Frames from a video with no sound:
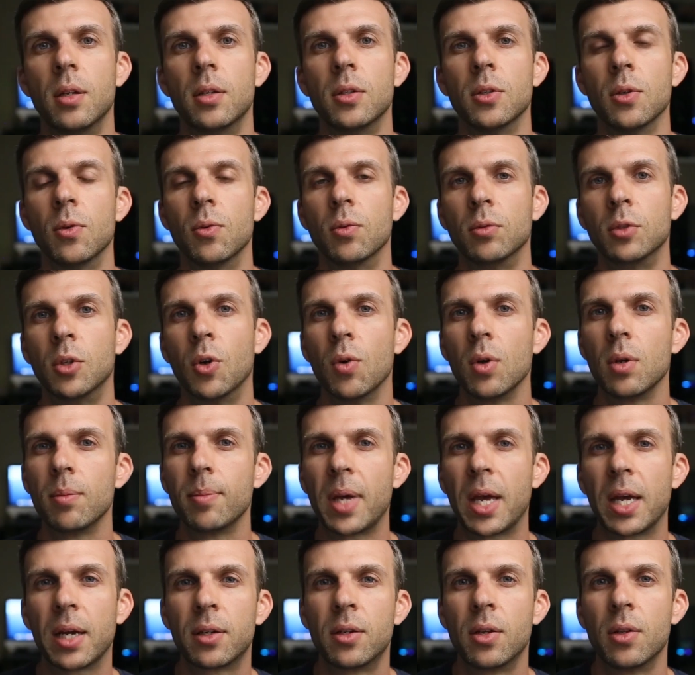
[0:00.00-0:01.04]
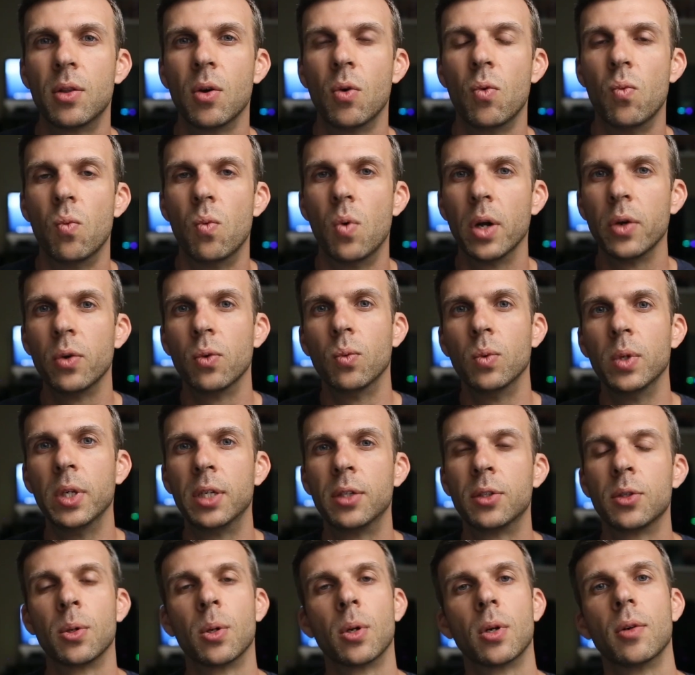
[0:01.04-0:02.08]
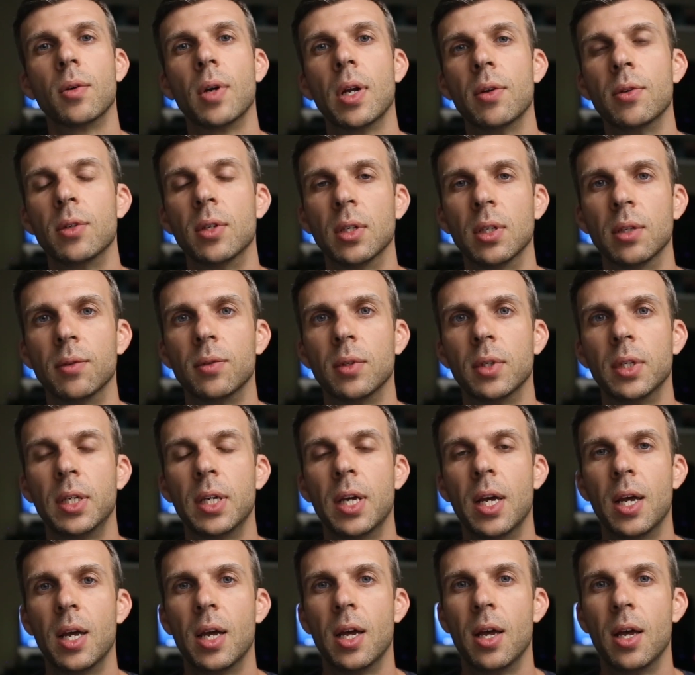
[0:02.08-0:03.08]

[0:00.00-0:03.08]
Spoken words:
So going back to the 1 week turnaround delivery,